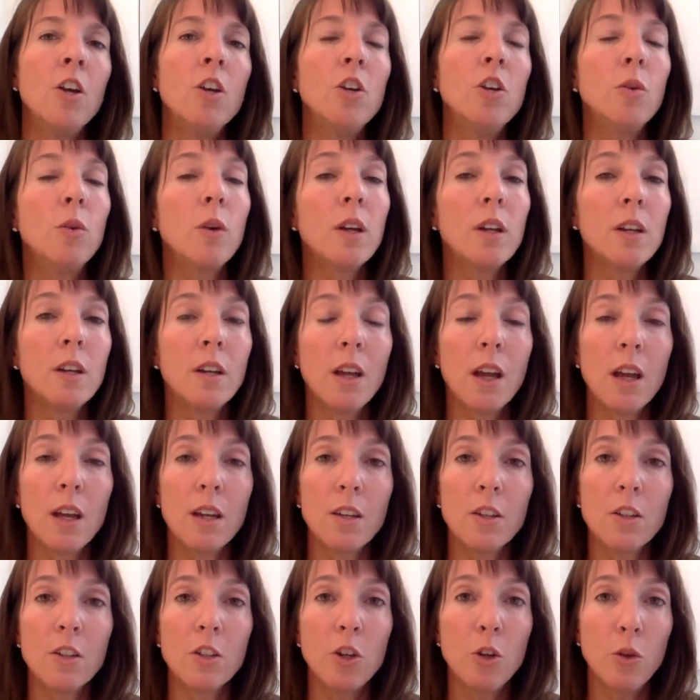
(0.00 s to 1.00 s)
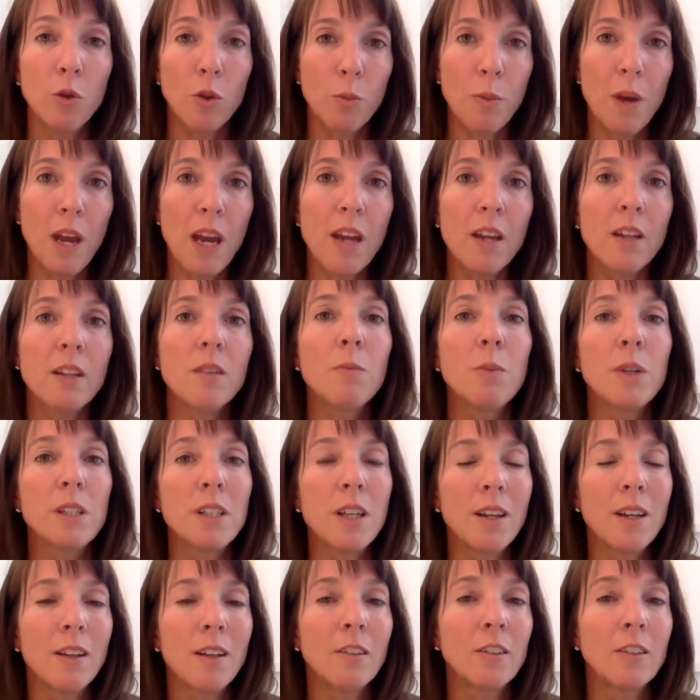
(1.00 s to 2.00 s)
You can get tooth pain,
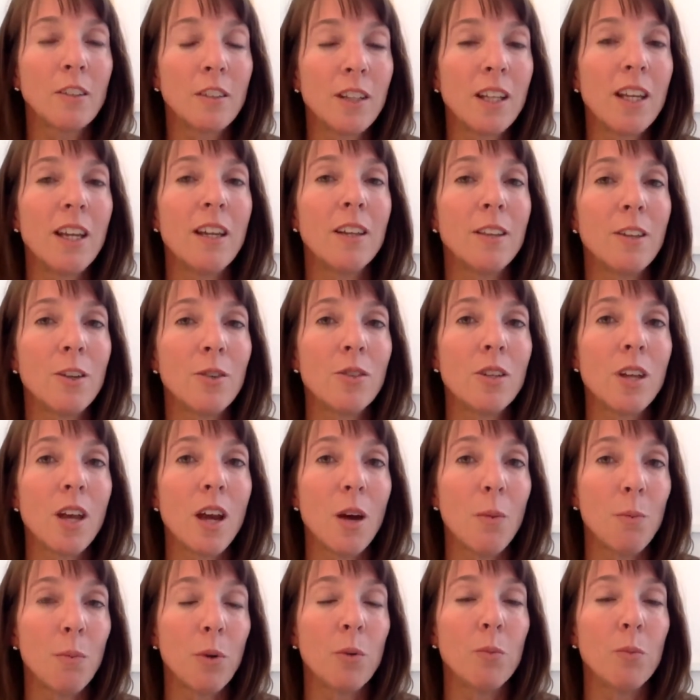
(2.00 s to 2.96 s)
particularly in those upper